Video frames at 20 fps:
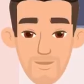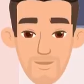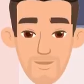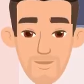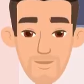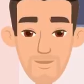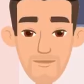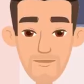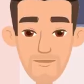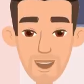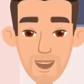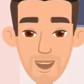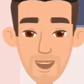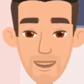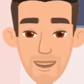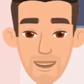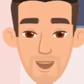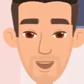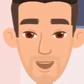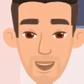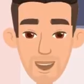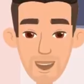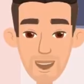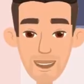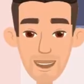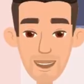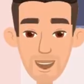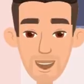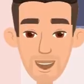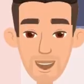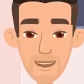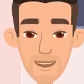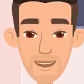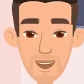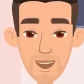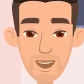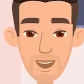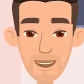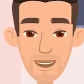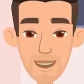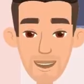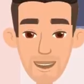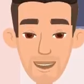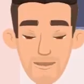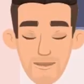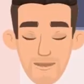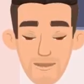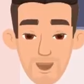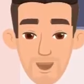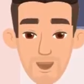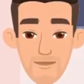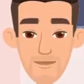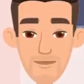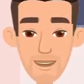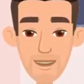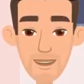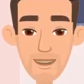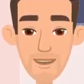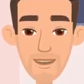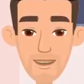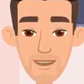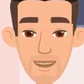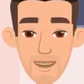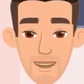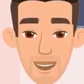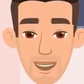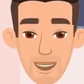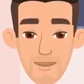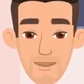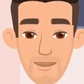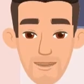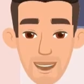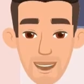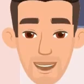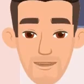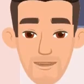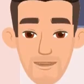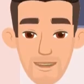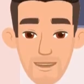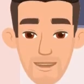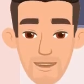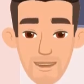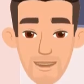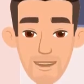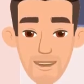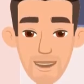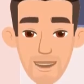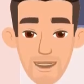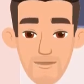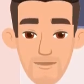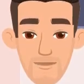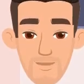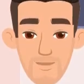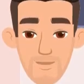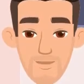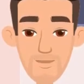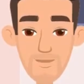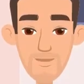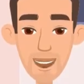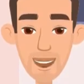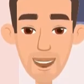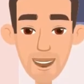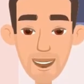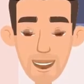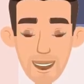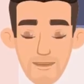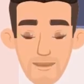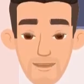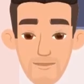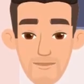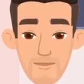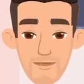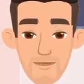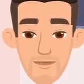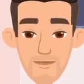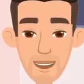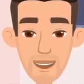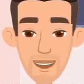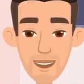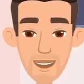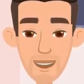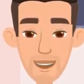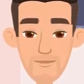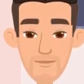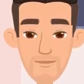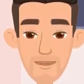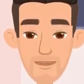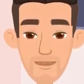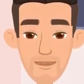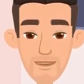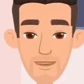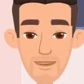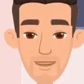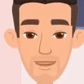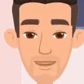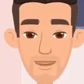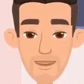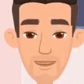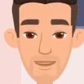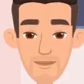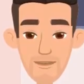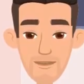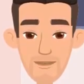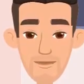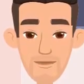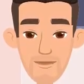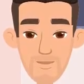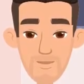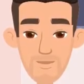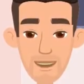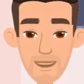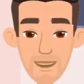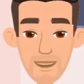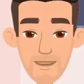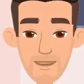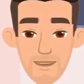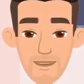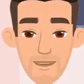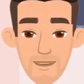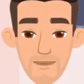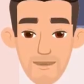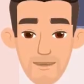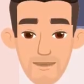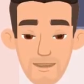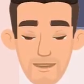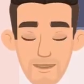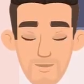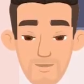This process leverages the fact that the DFT of a sequence can be expressed in terms of smaller DFTs.